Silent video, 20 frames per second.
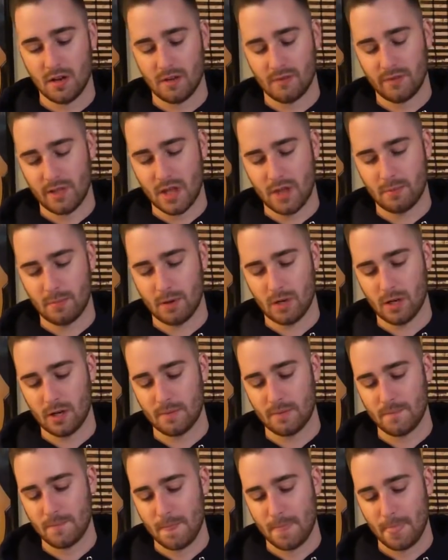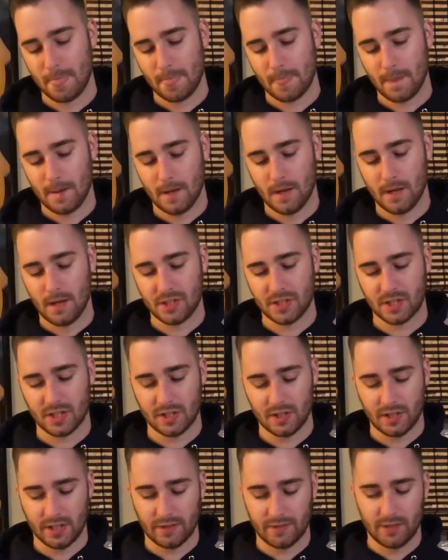for the other part to
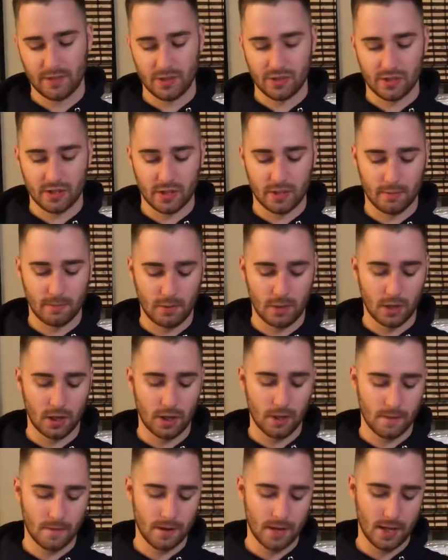like finish the Gumblar.